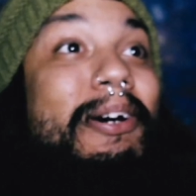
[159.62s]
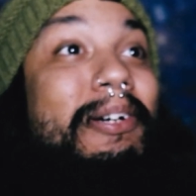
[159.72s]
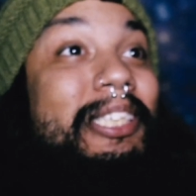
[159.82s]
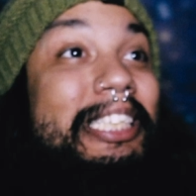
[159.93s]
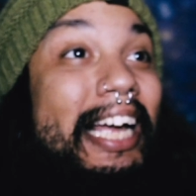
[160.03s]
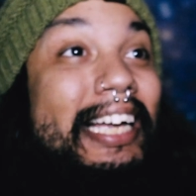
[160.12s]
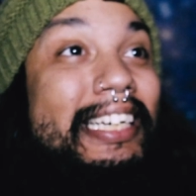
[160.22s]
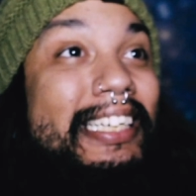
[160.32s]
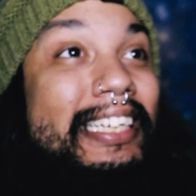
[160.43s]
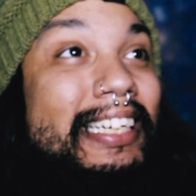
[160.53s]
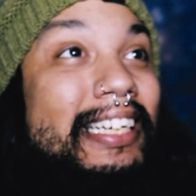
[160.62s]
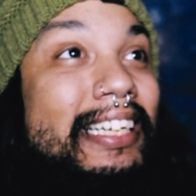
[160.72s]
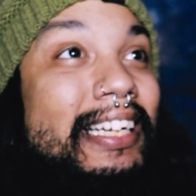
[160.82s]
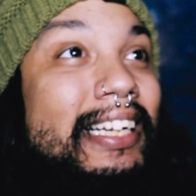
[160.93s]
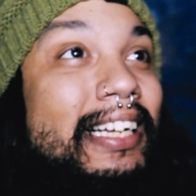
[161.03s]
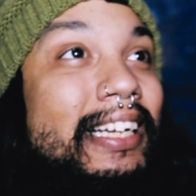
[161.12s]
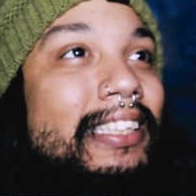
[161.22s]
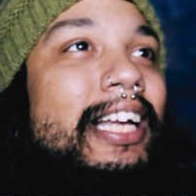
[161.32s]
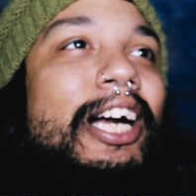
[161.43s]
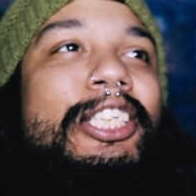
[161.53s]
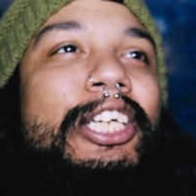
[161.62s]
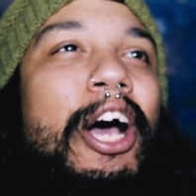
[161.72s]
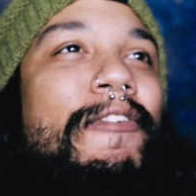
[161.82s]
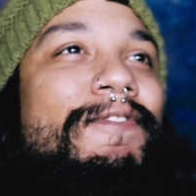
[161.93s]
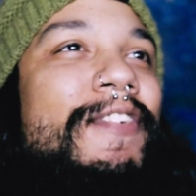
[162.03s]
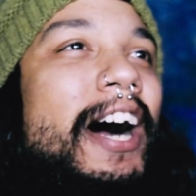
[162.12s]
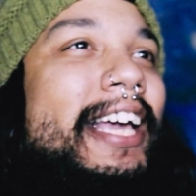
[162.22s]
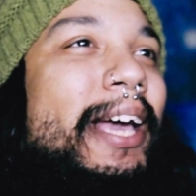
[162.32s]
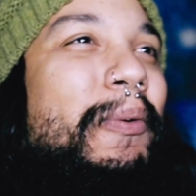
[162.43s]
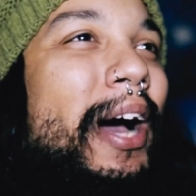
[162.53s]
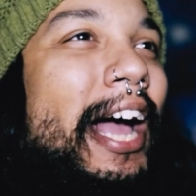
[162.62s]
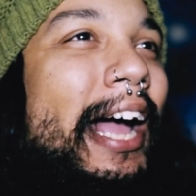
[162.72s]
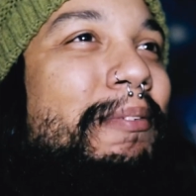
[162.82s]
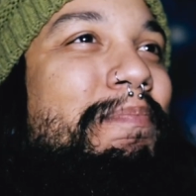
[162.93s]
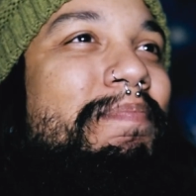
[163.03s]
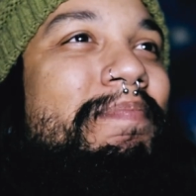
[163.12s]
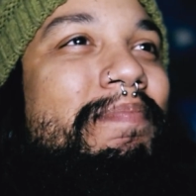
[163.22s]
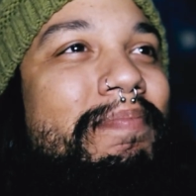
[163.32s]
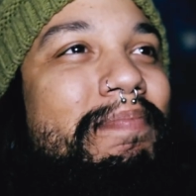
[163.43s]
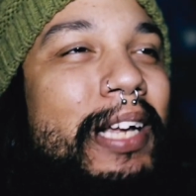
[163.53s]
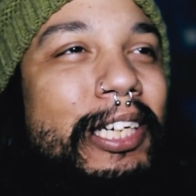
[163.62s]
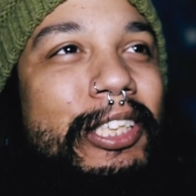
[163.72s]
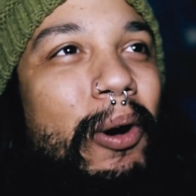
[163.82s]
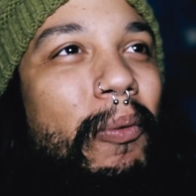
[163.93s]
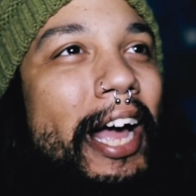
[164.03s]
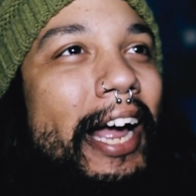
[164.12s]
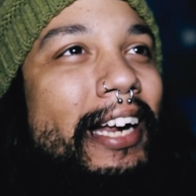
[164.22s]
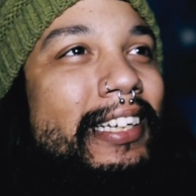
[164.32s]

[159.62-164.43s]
Oh shit! There's no fucking way. There's no way.